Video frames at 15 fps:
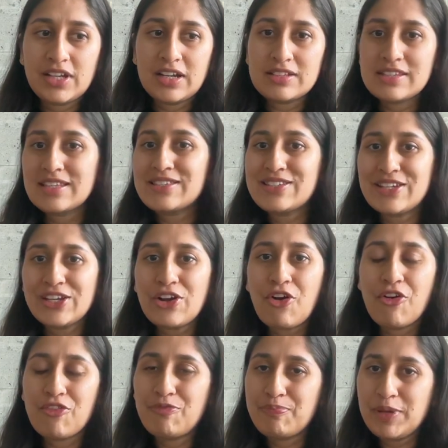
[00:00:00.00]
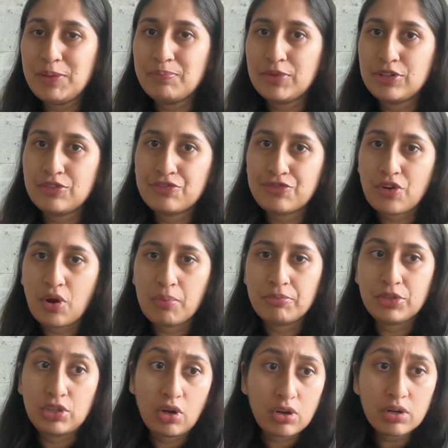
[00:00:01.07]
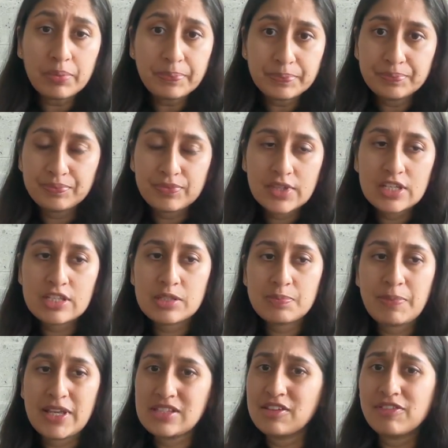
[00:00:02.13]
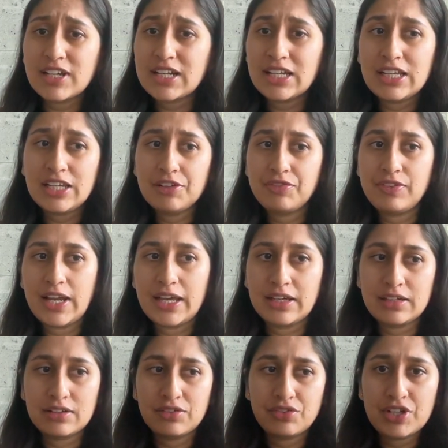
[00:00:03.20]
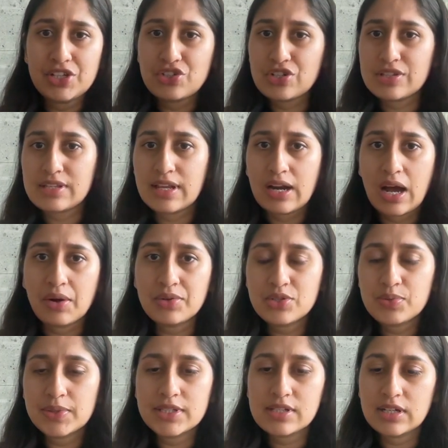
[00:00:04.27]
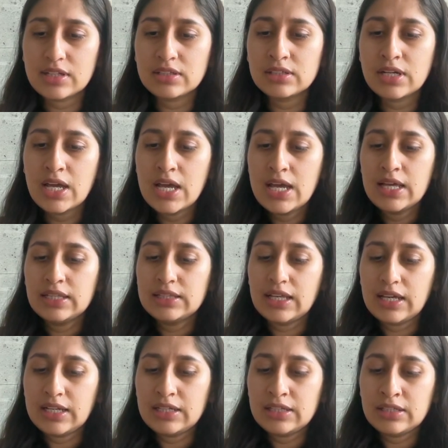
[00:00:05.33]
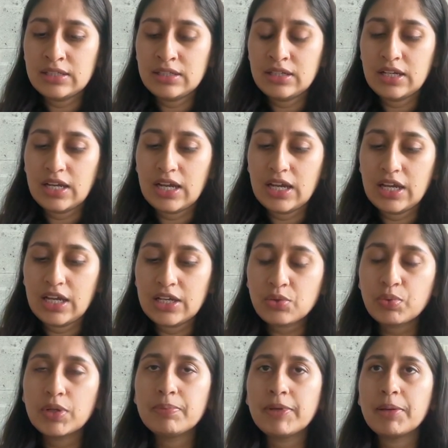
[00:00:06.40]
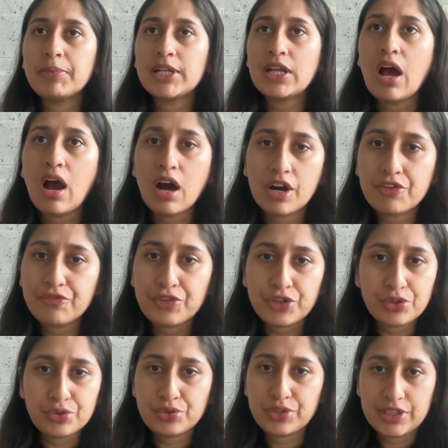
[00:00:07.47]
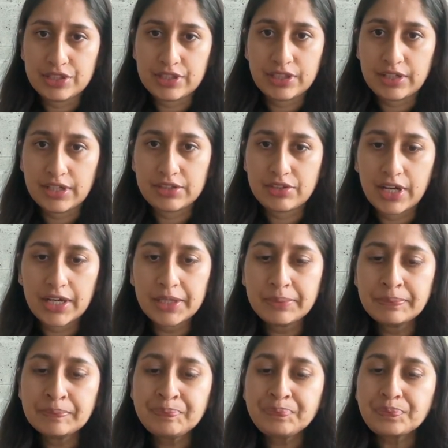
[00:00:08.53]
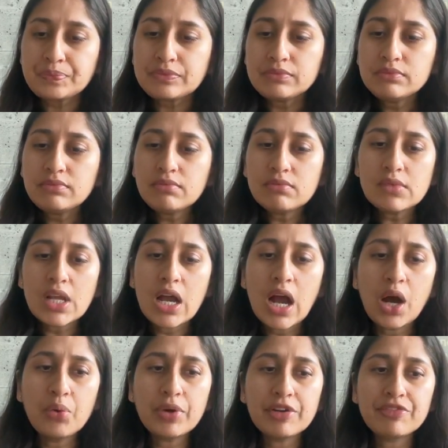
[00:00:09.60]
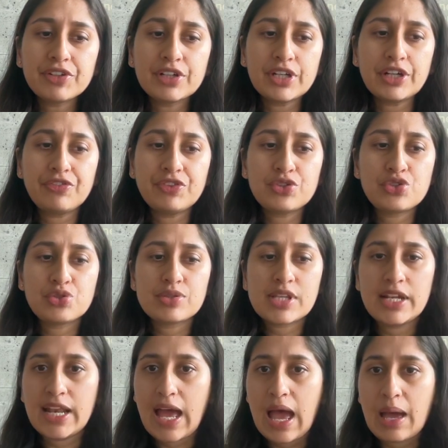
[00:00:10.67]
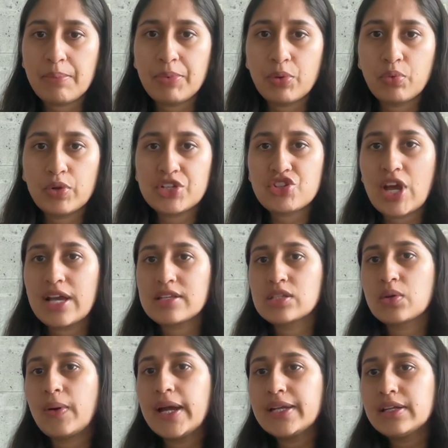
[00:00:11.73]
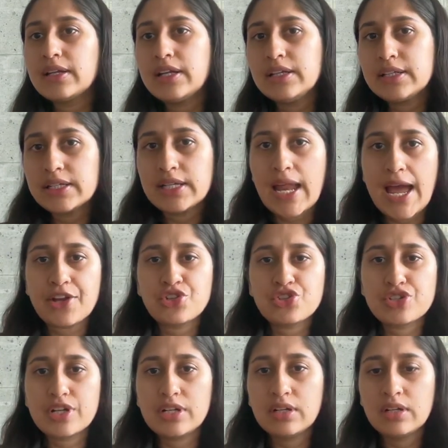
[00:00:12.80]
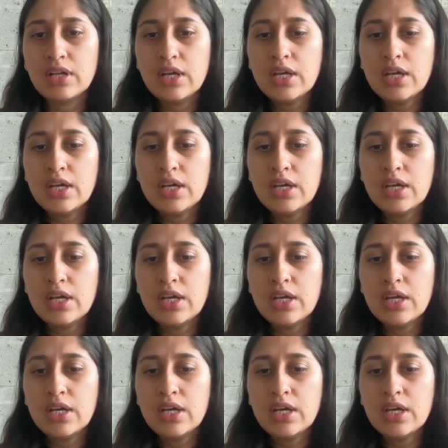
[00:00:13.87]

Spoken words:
consisting of people from Europe, specifically if like regions around Switzerland, then it will be a bit hard for you to integrate, right? However, if you choose a lab which has quite an international